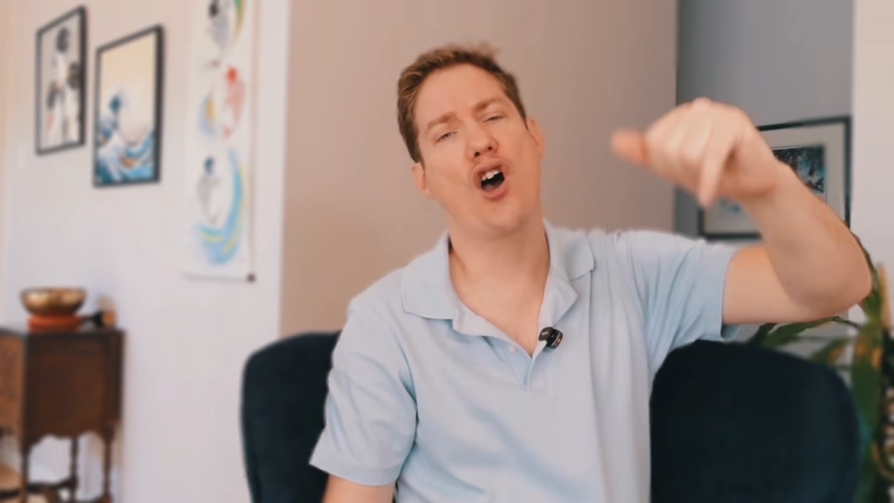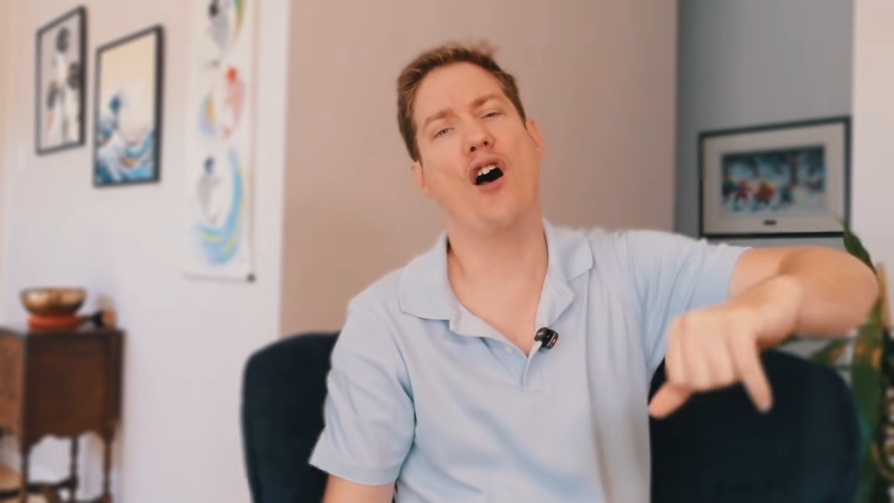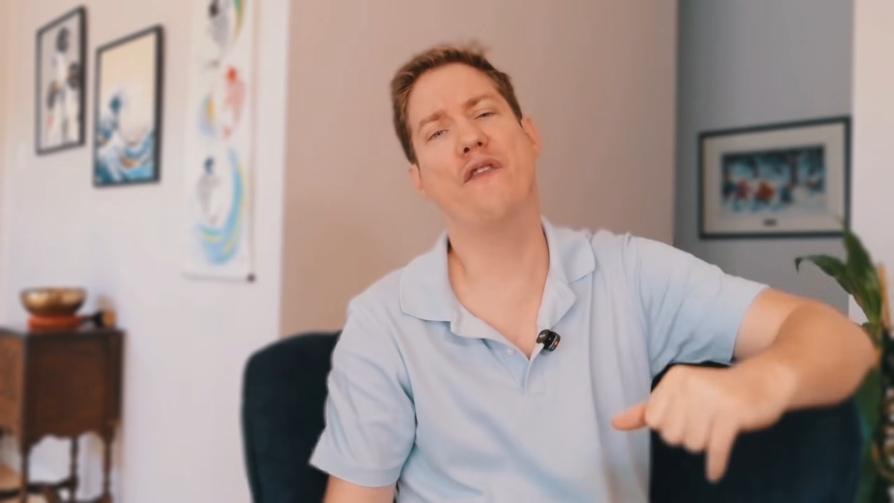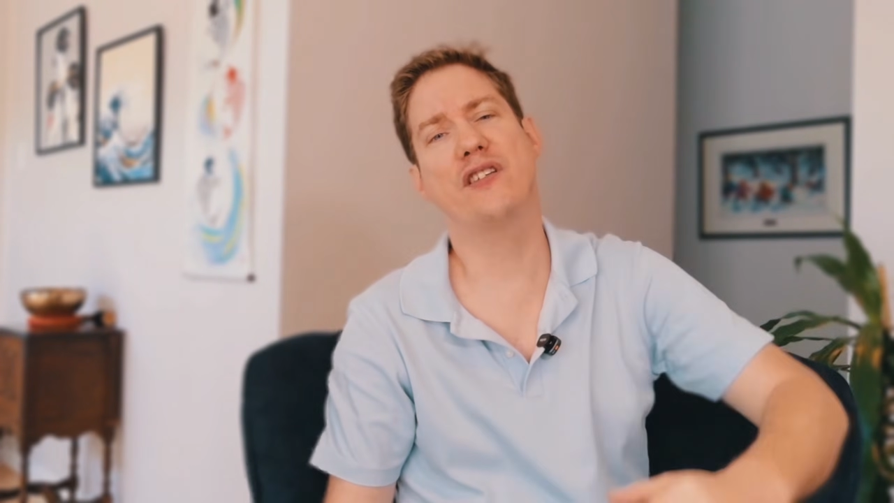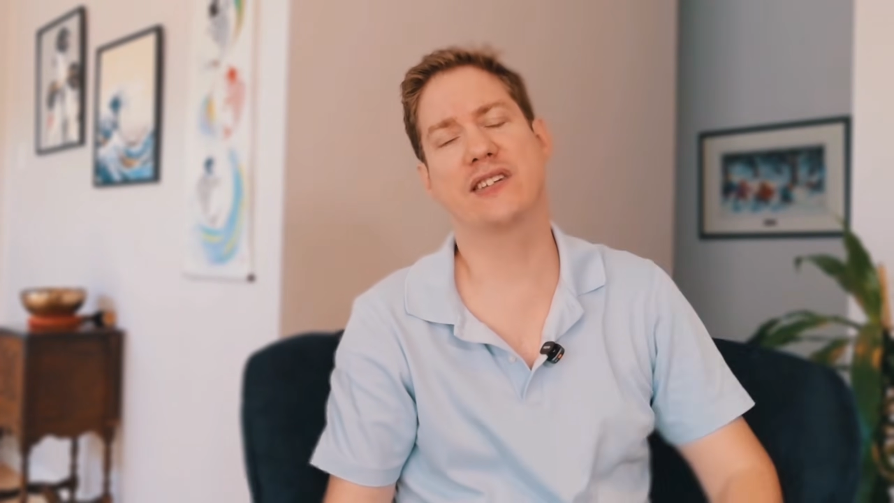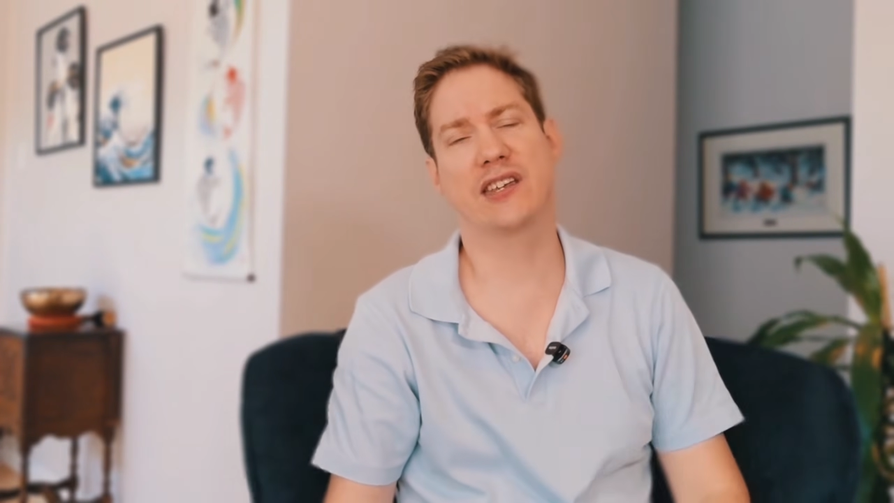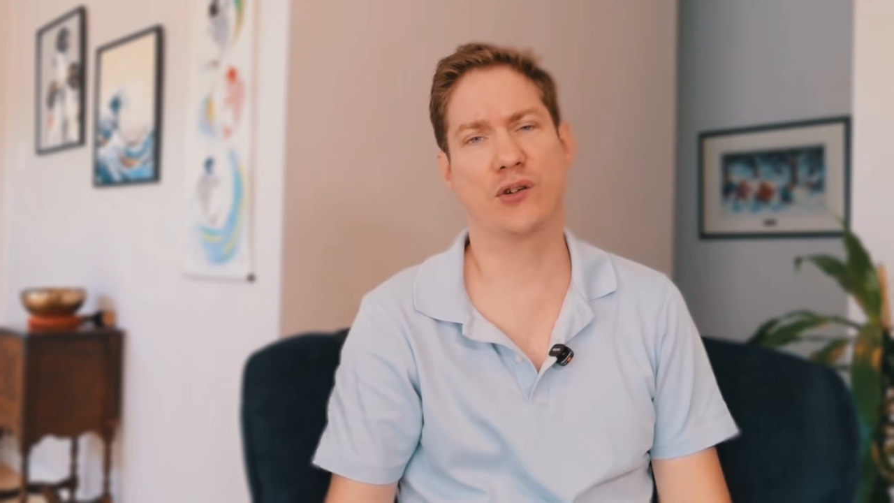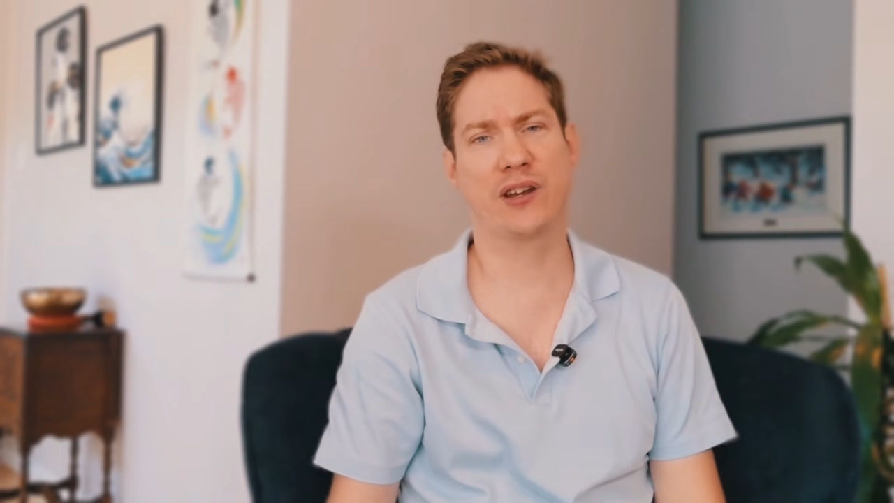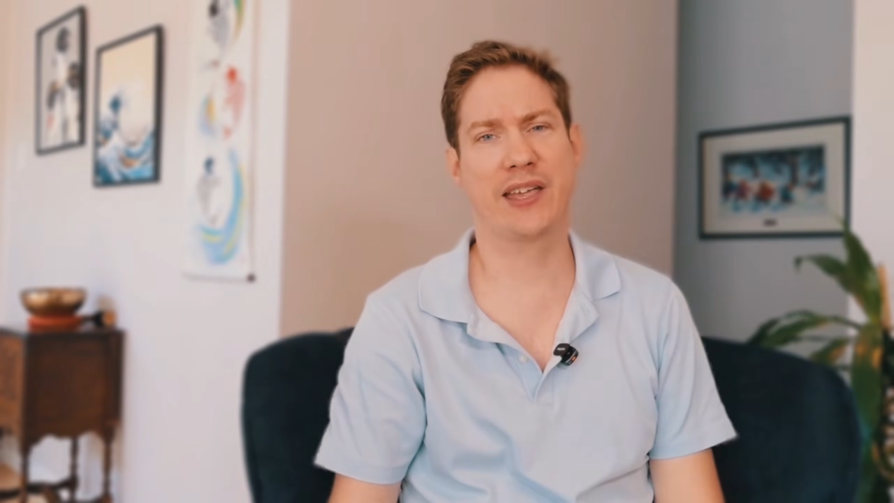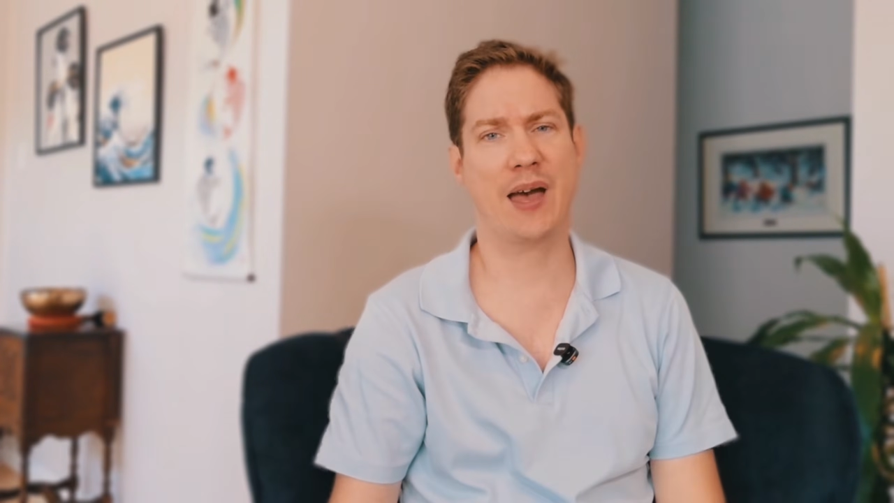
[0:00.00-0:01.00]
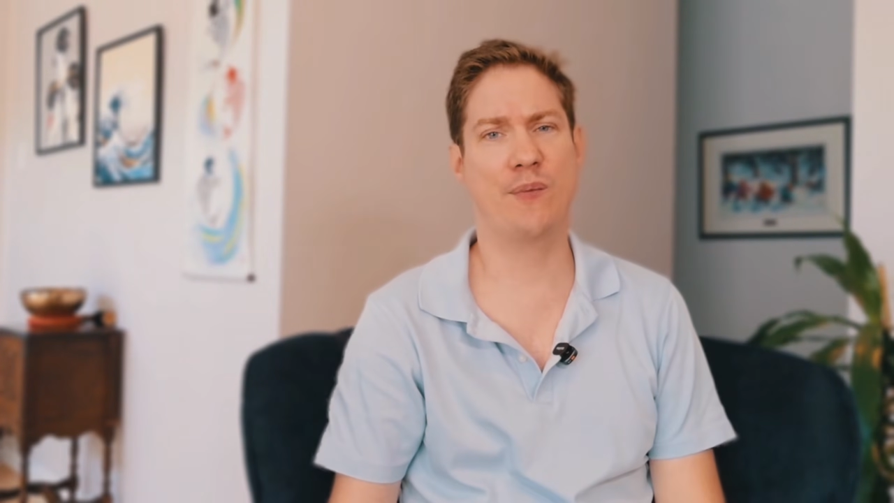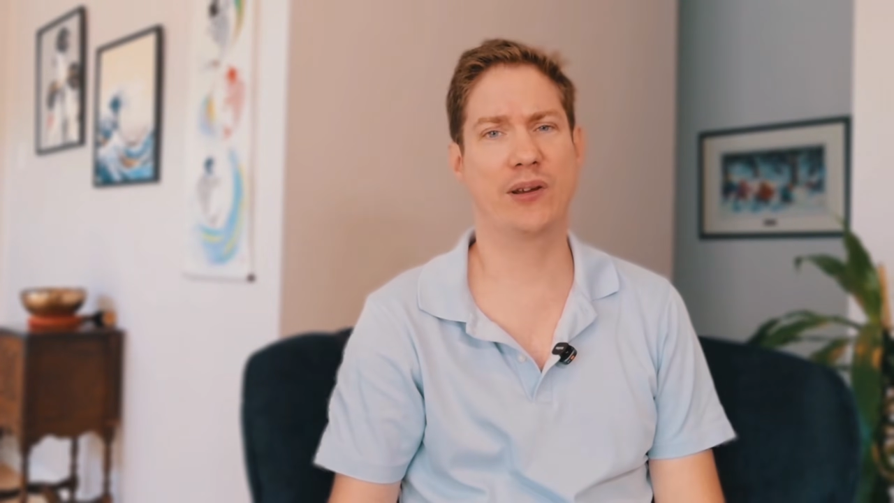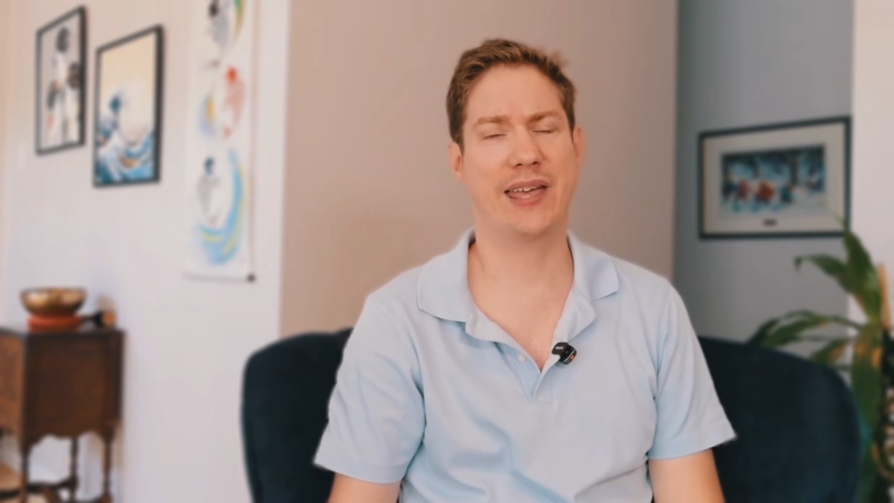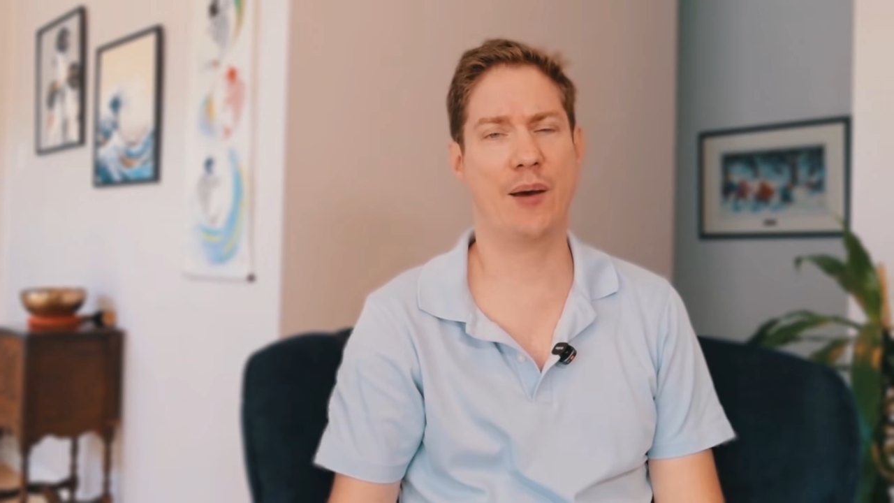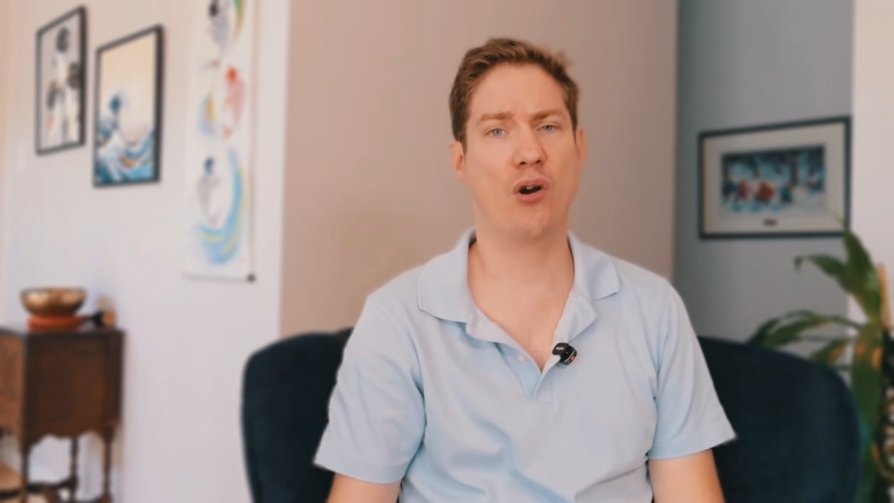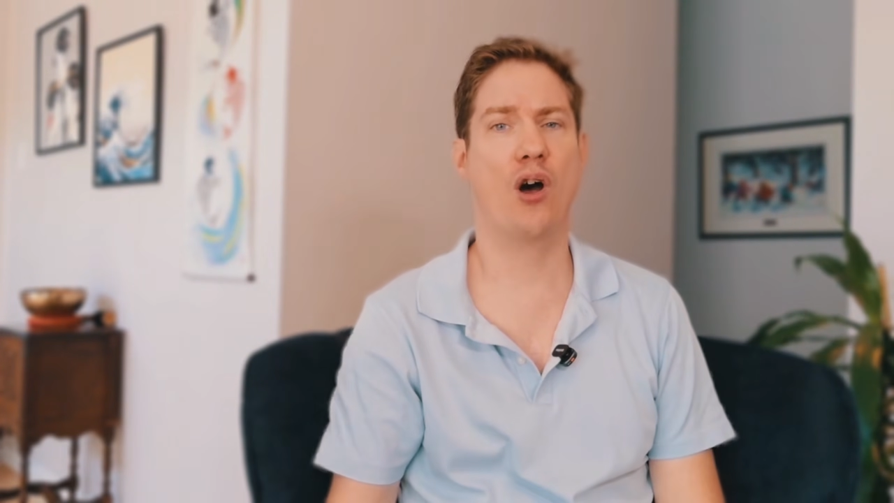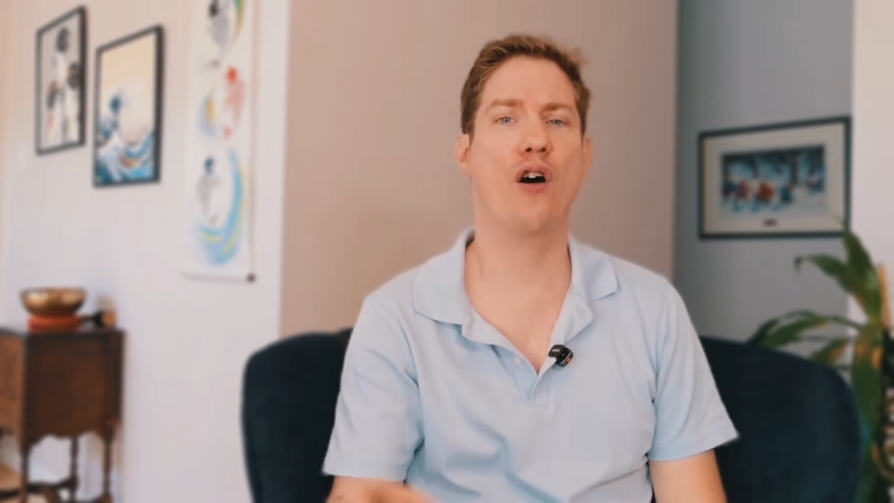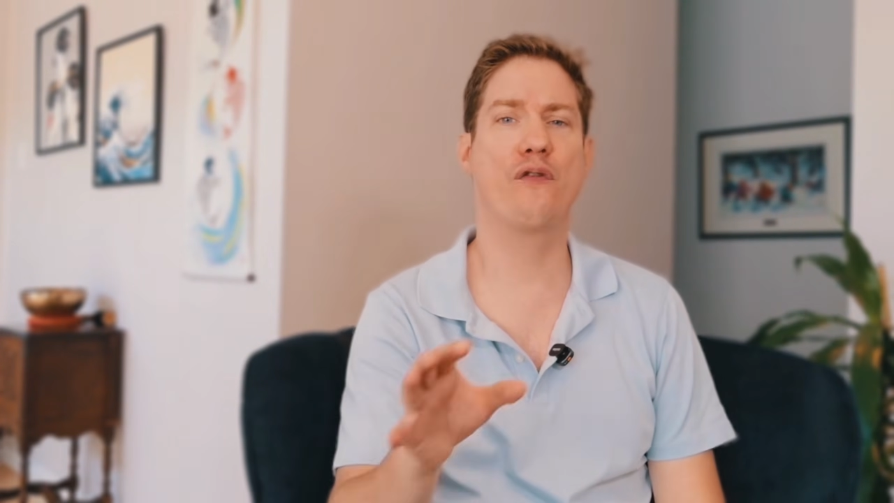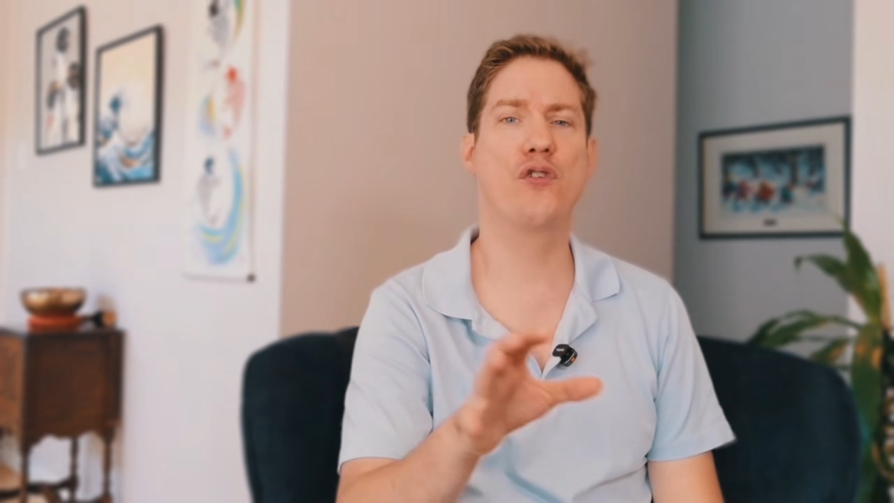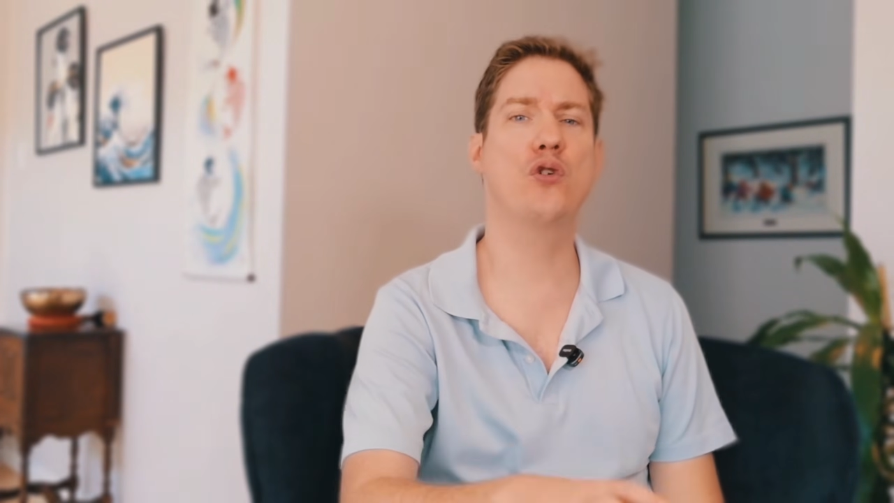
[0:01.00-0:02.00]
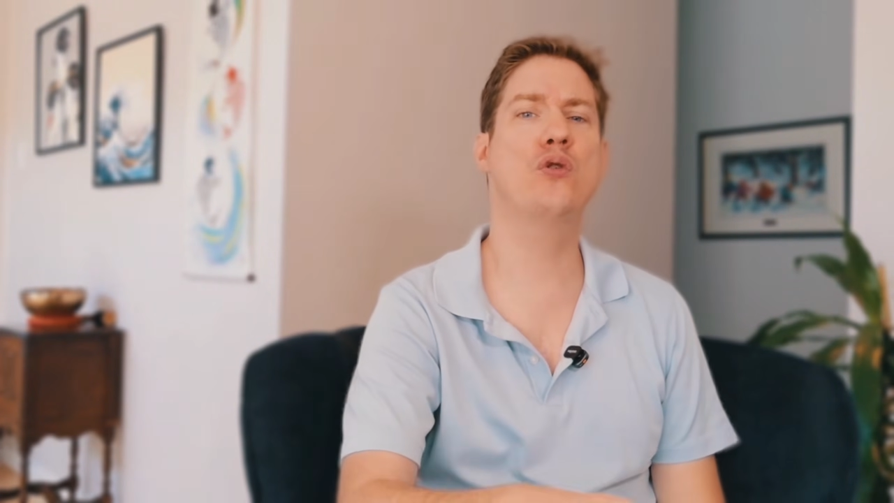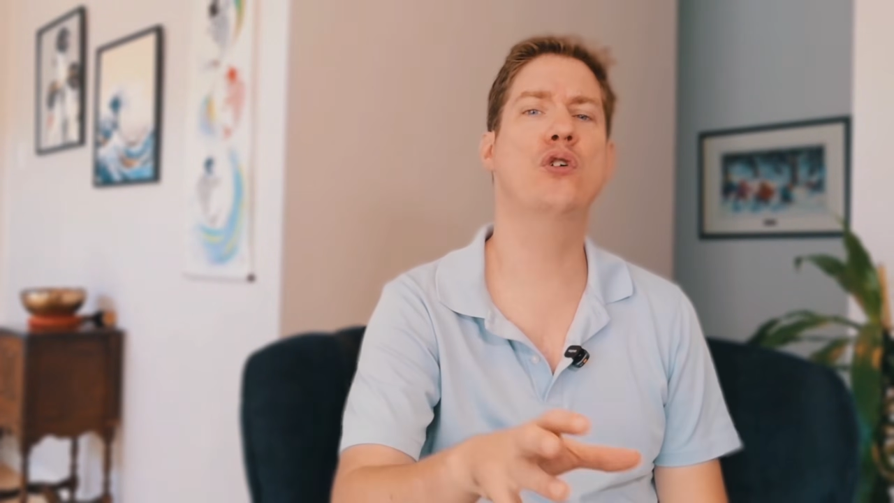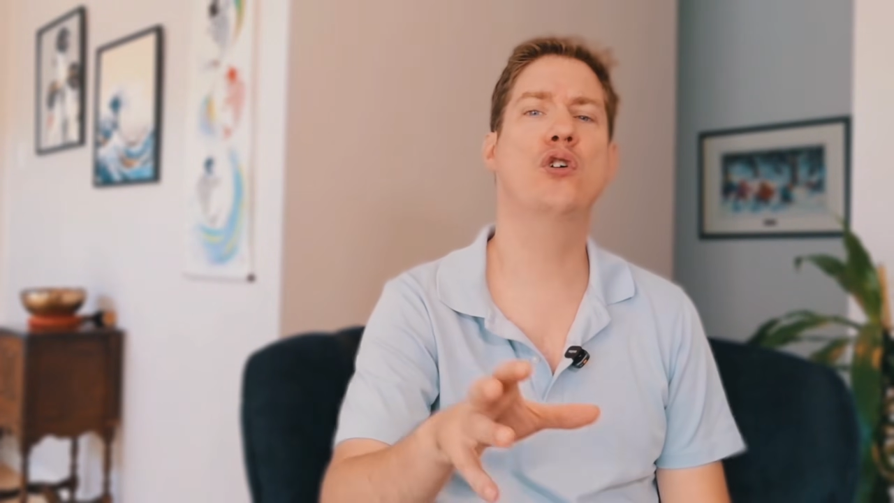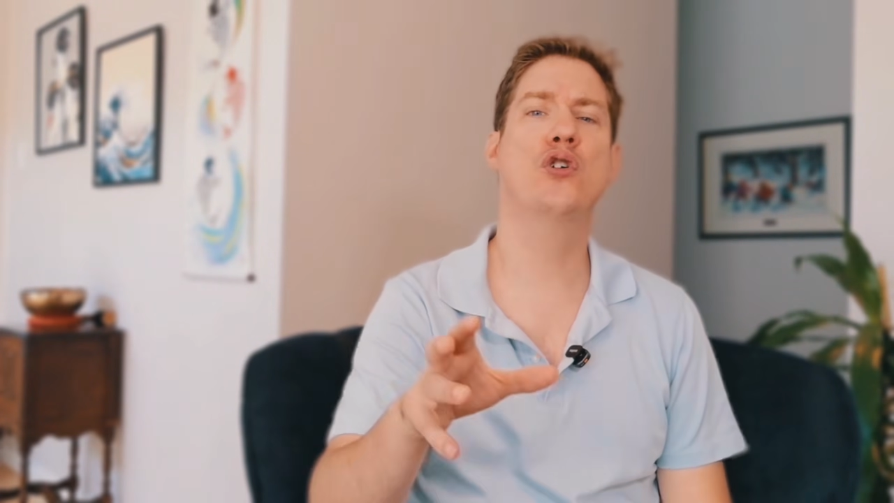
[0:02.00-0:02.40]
of the security camera of you